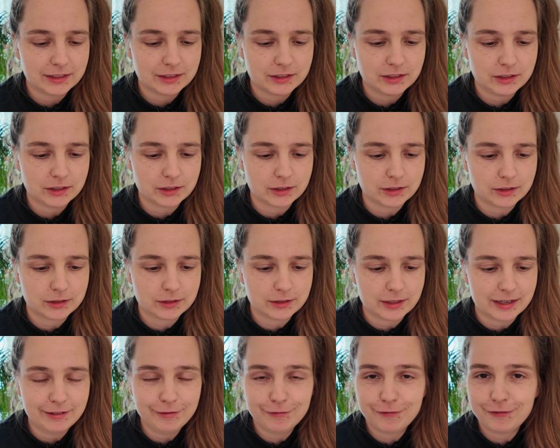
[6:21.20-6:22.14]
is just
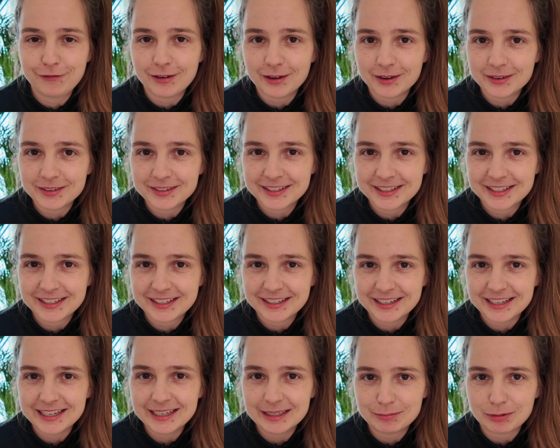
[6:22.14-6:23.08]
have fun
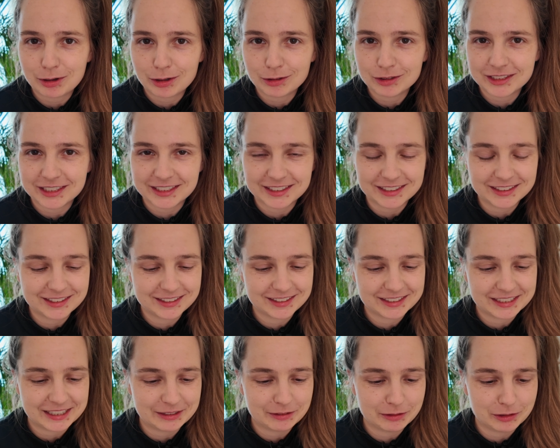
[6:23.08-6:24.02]
in the process
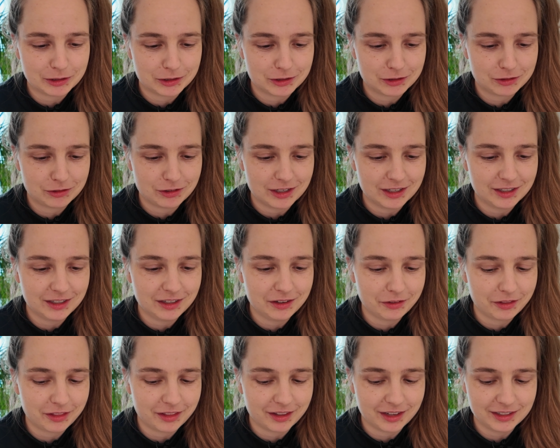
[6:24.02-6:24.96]
and just try
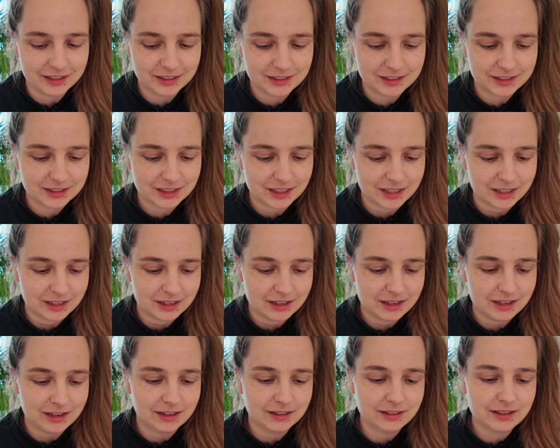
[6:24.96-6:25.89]
new things.
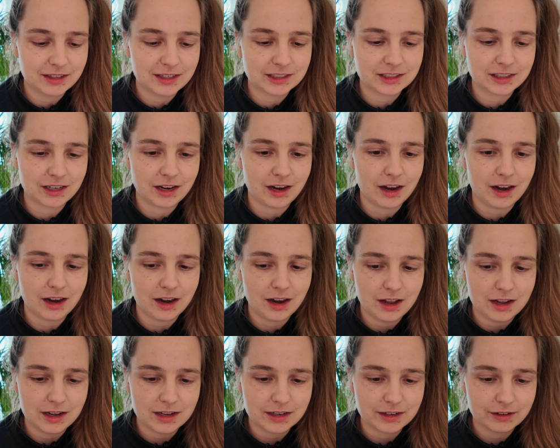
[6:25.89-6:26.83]
Like there's a
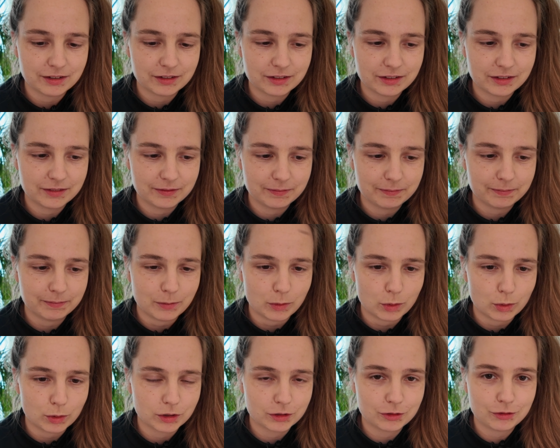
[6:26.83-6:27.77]
lot
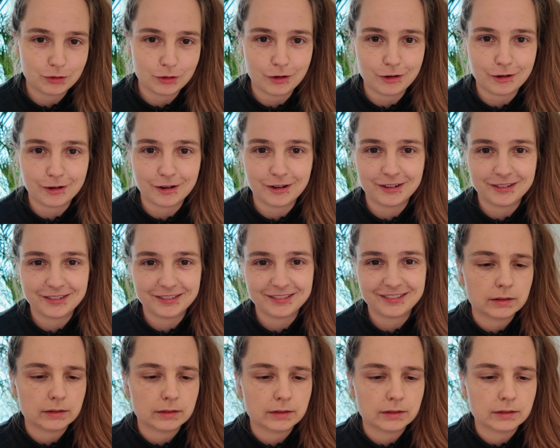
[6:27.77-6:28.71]
more to learn.
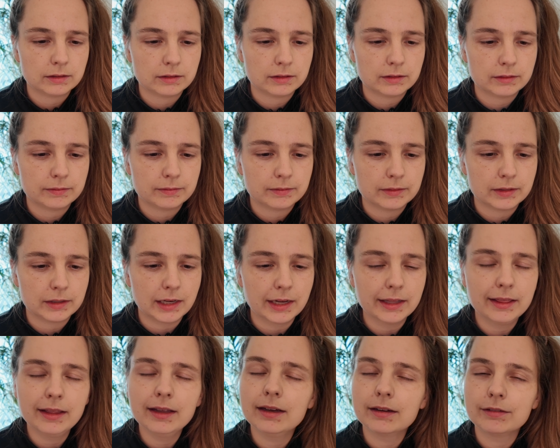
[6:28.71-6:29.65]
I
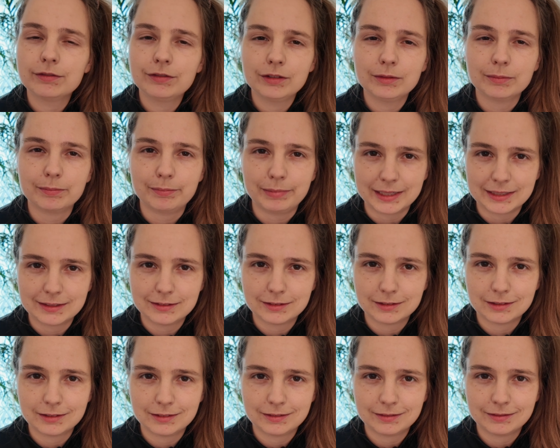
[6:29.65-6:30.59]
think I feel
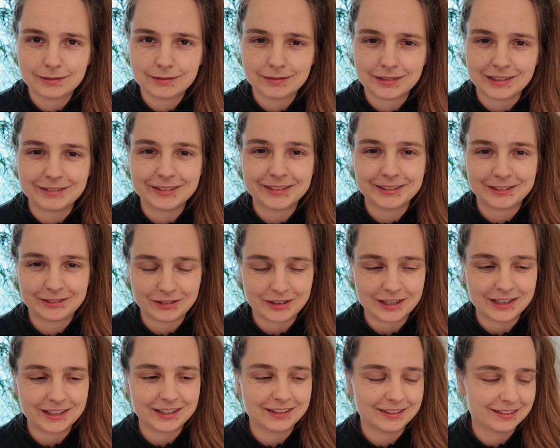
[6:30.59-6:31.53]
better having
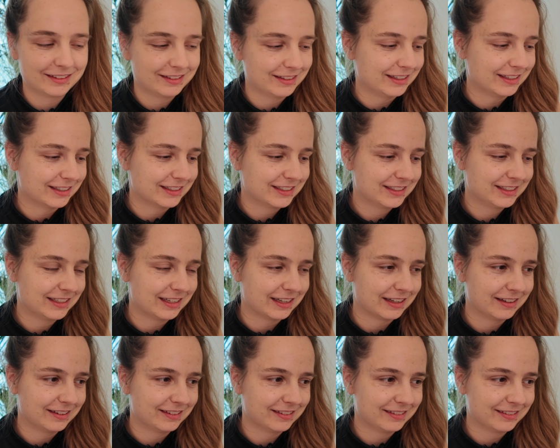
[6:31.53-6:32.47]
tried this
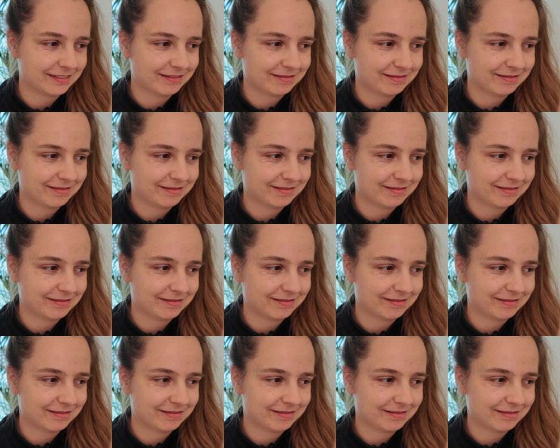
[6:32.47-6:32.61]
than